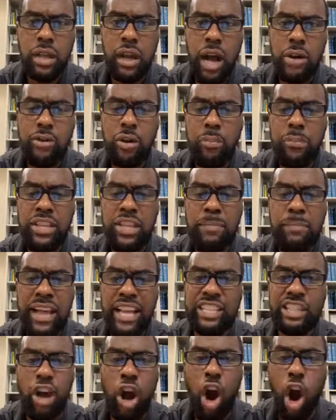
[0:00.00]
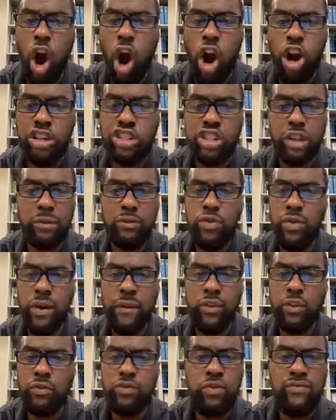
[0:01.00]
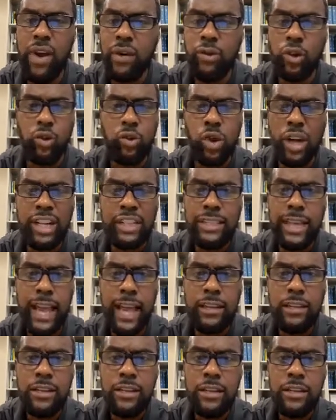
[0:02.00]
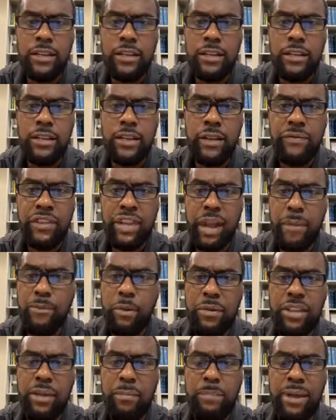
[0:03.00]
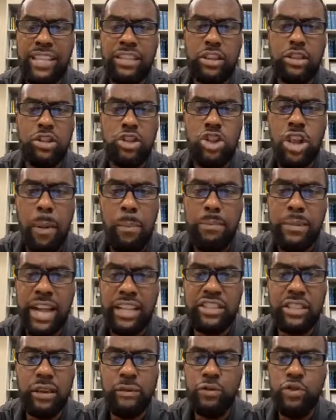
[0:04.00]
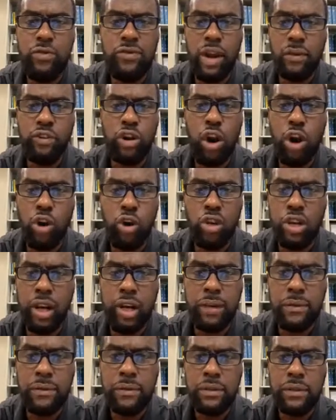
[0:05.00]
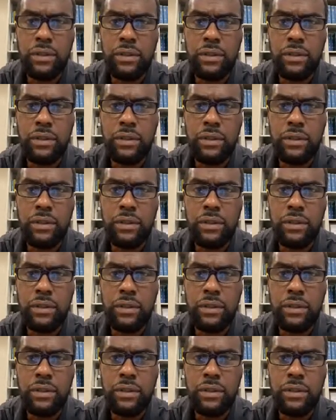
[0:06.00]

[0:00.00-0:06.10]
I'm going to be the best arse you've ever looked at. And I'm going to be the best numbnuts you've ever heard of.